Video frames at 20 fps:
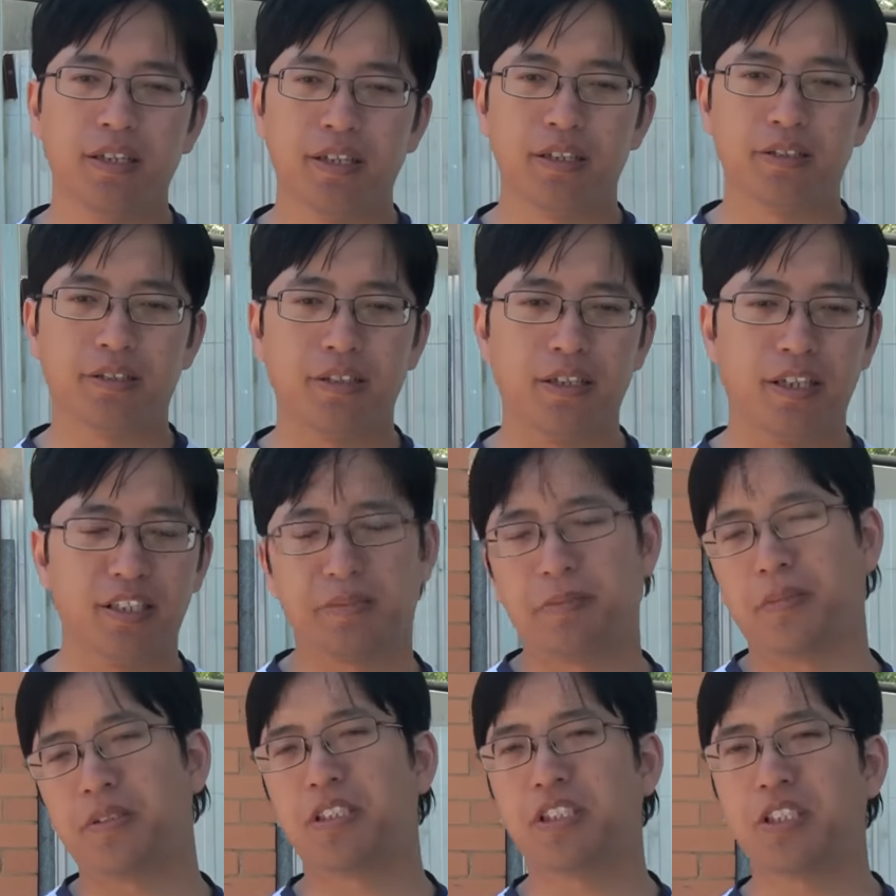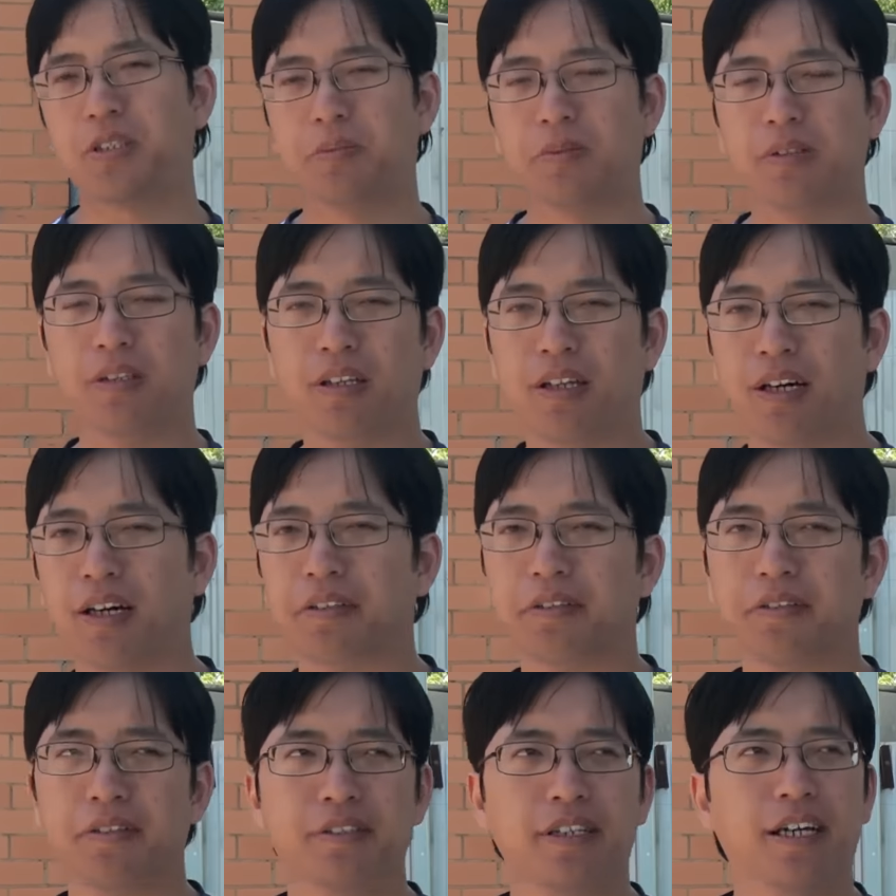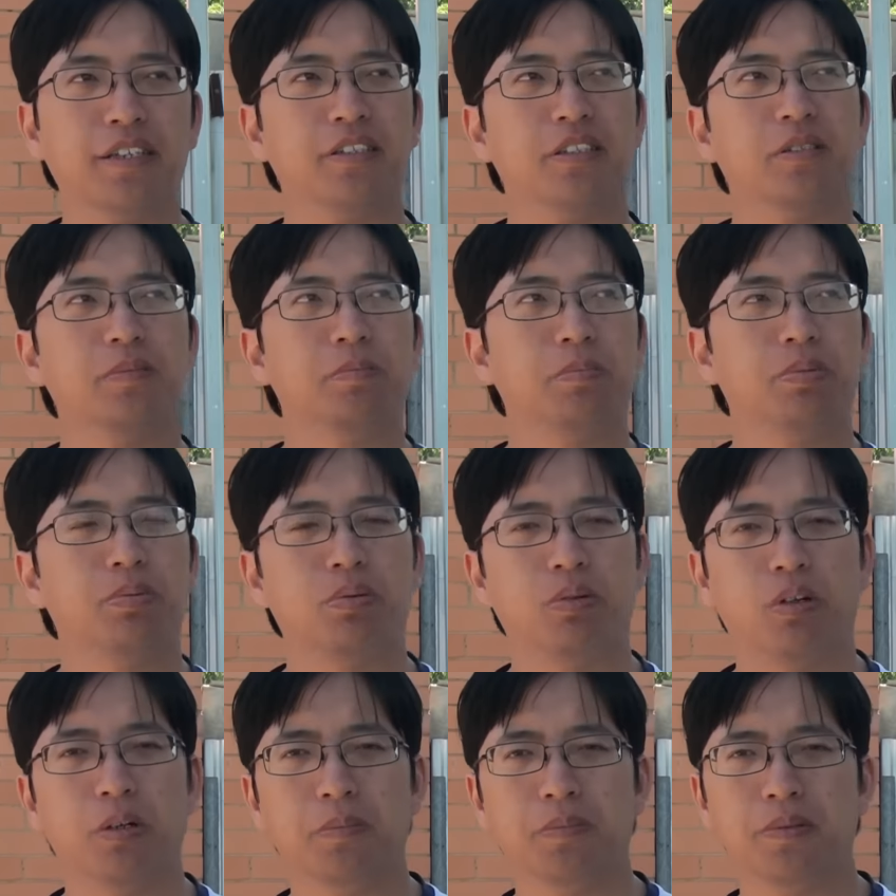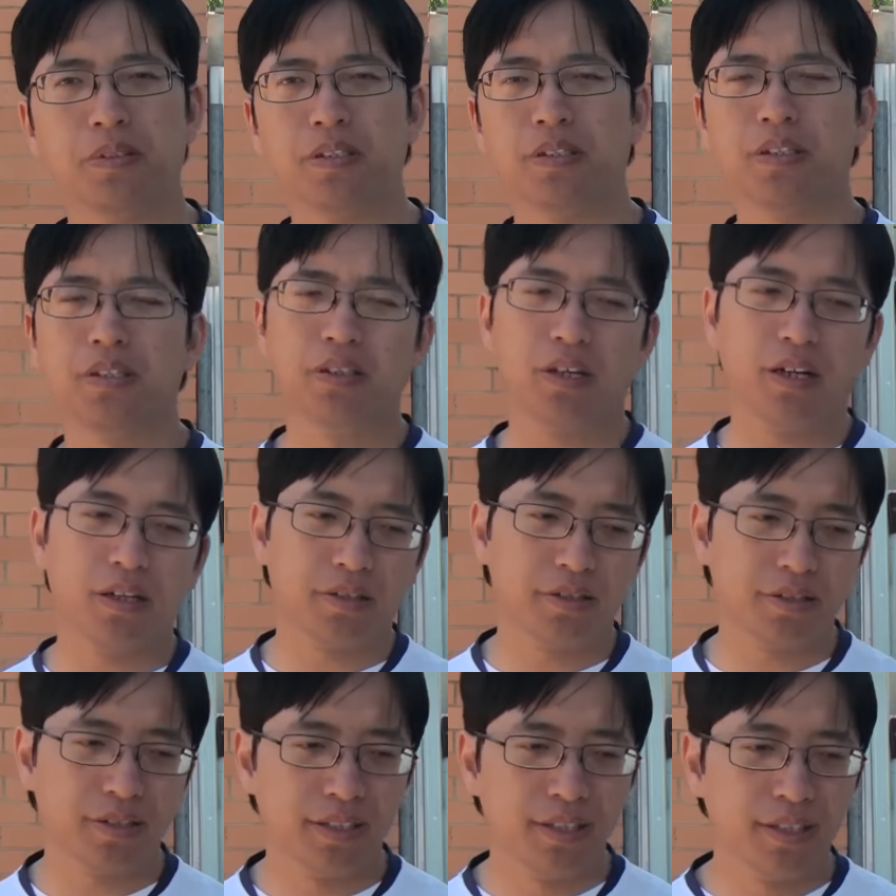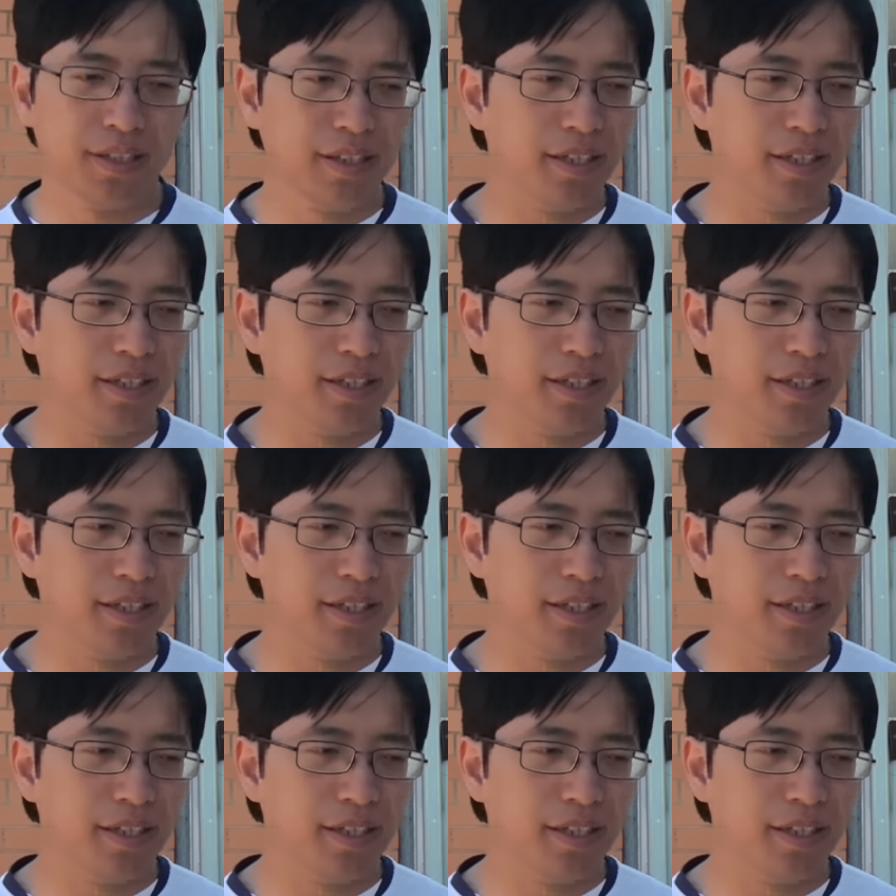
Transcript: So as much as I would like to, the answer is probably not.